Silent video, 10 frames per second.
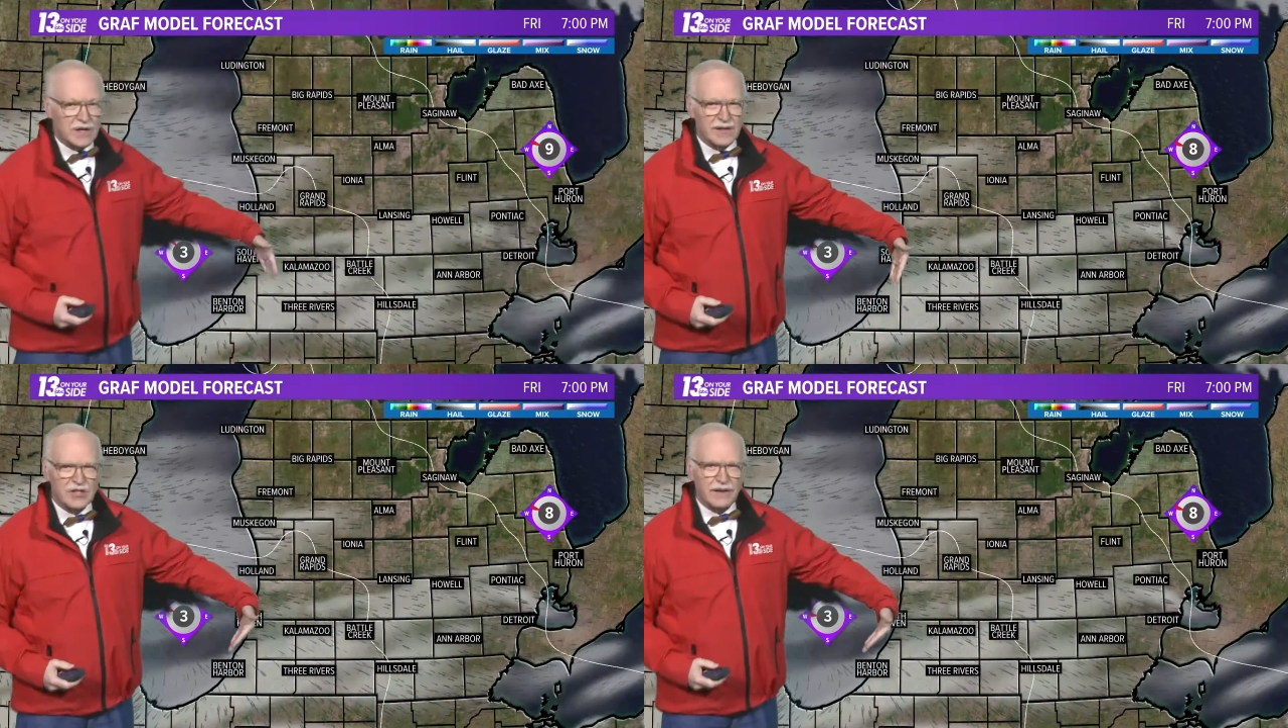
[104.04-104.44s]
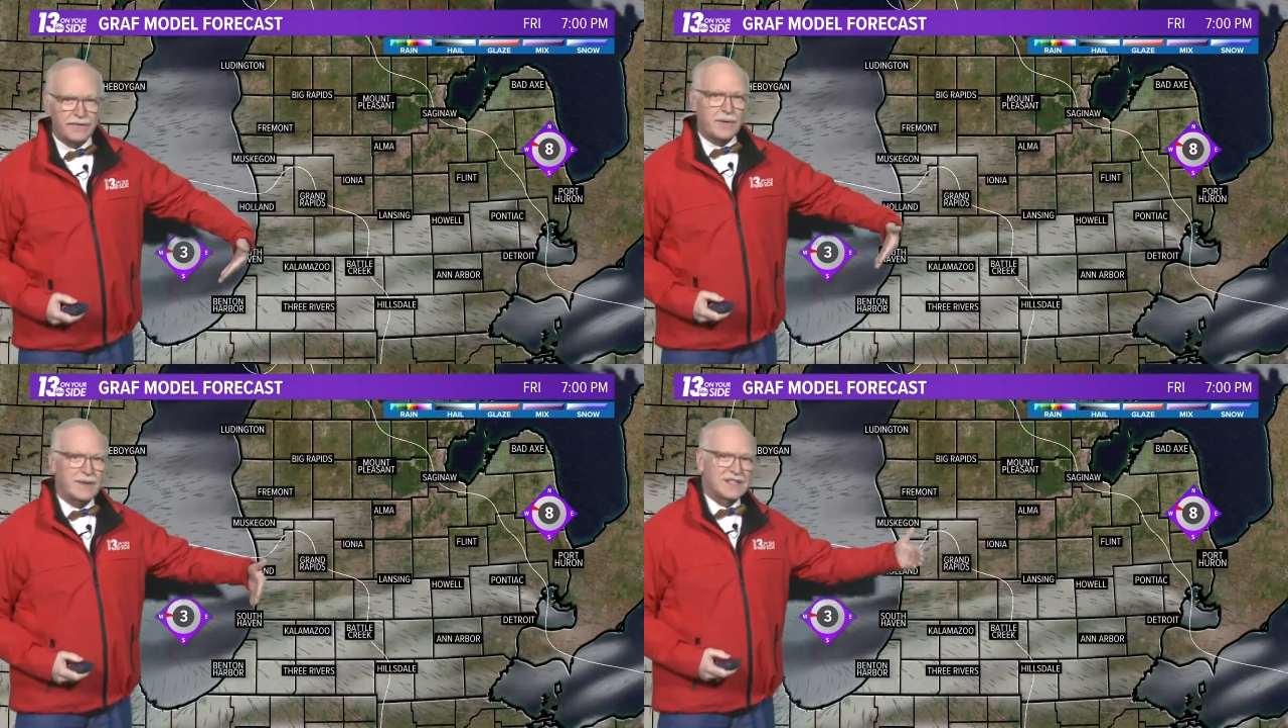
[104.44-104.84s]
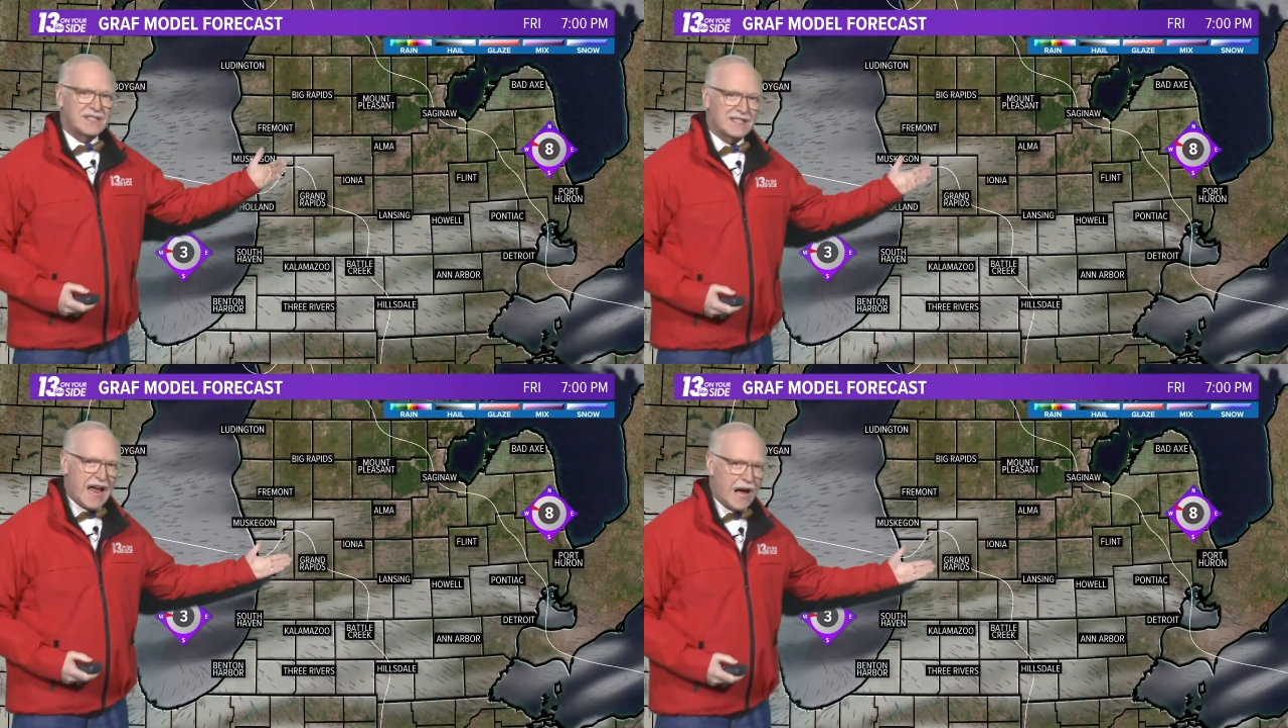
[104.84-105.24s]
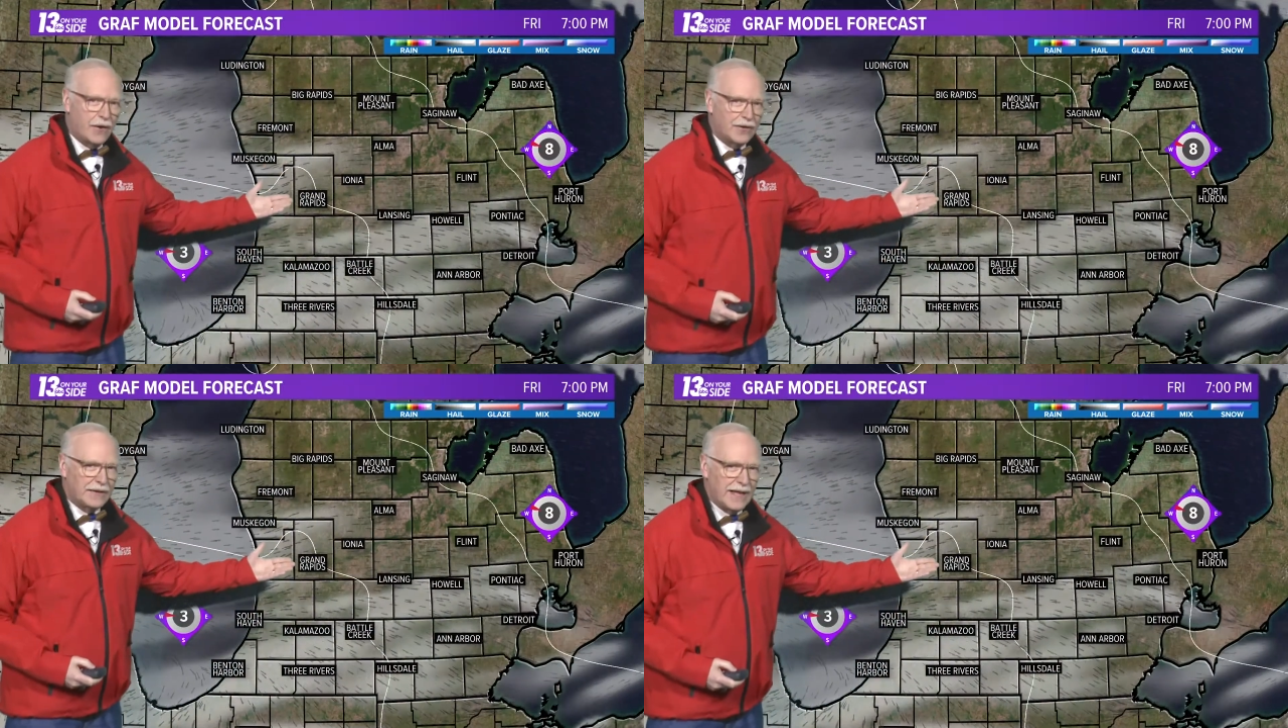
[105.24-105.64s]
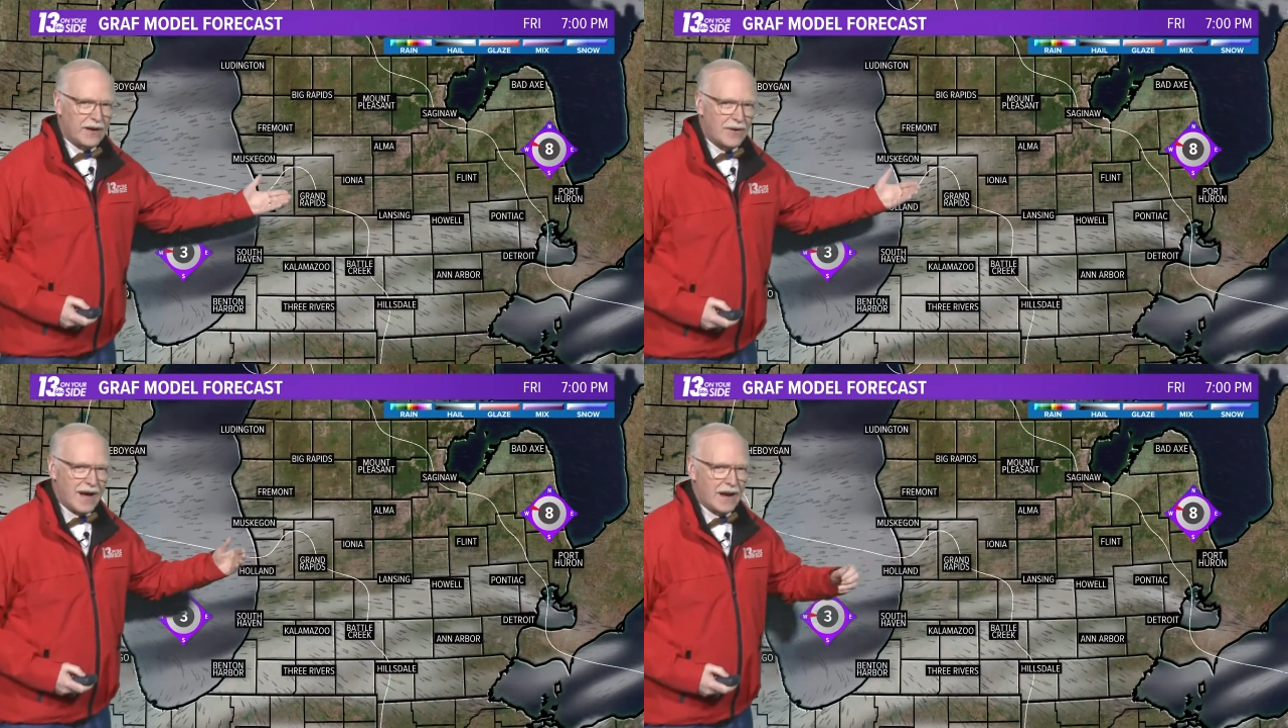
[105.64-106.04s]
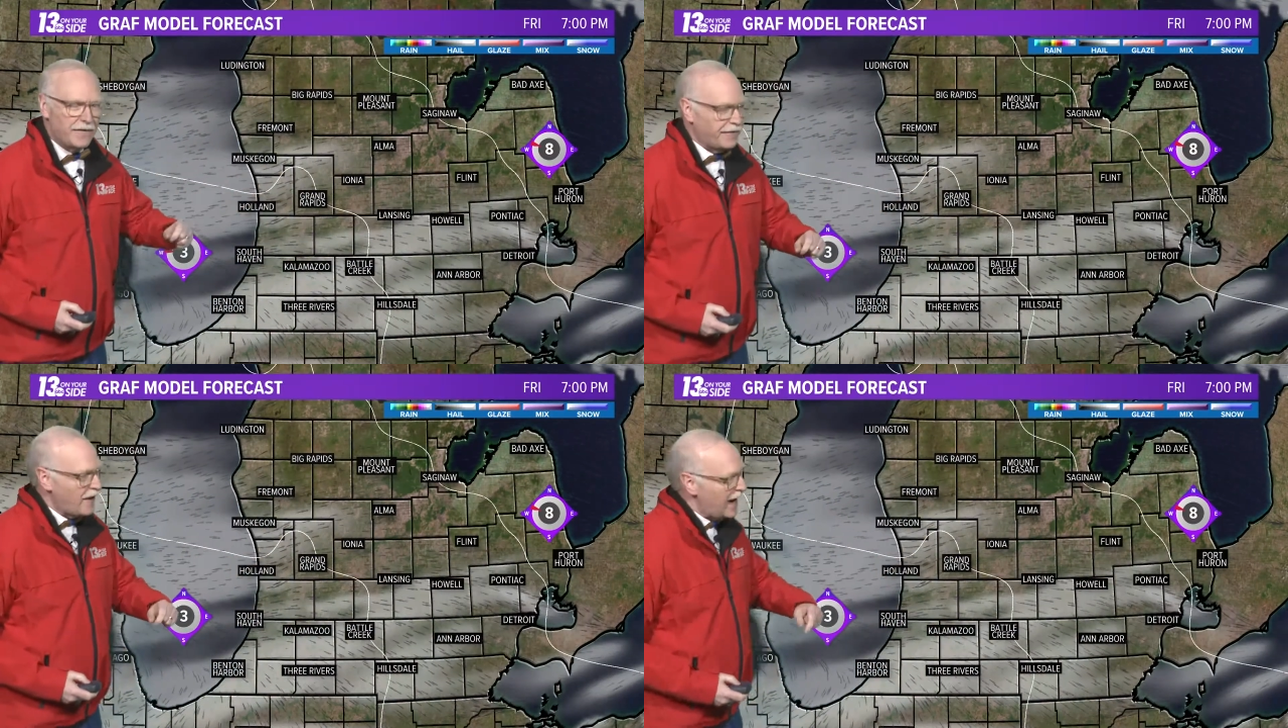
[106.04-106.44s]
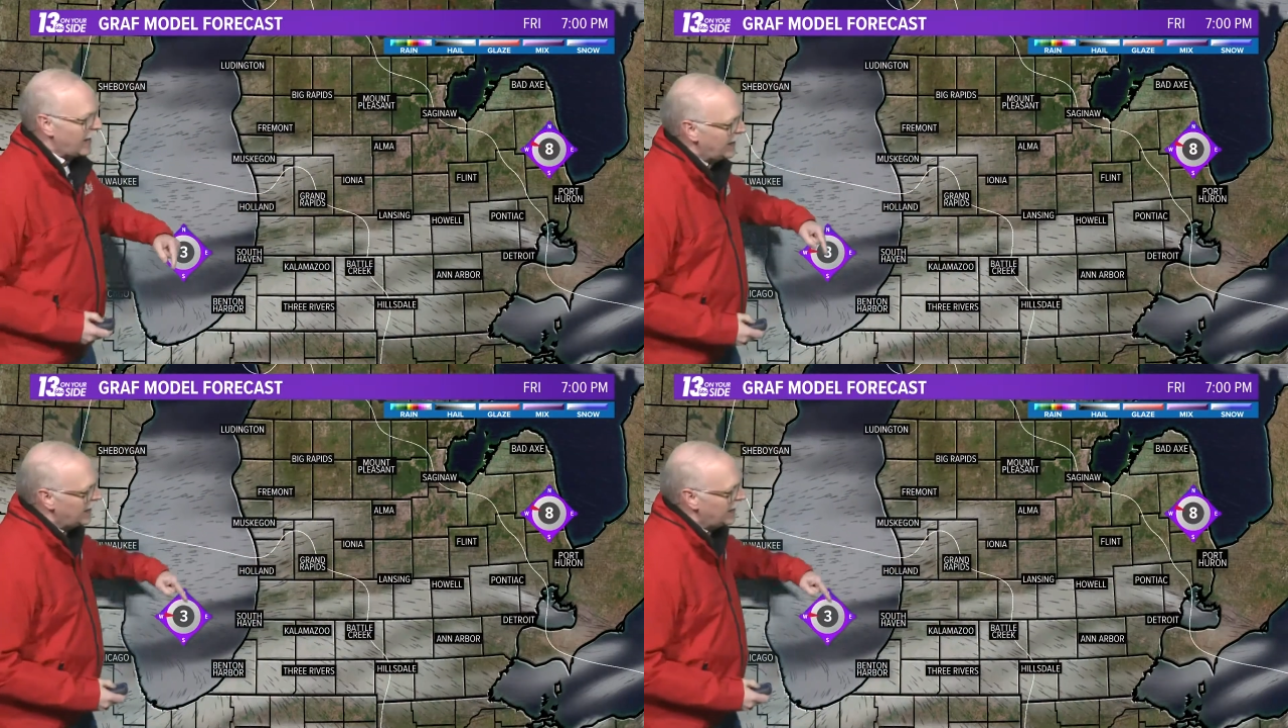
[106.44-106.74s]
to shift from the south later on Friday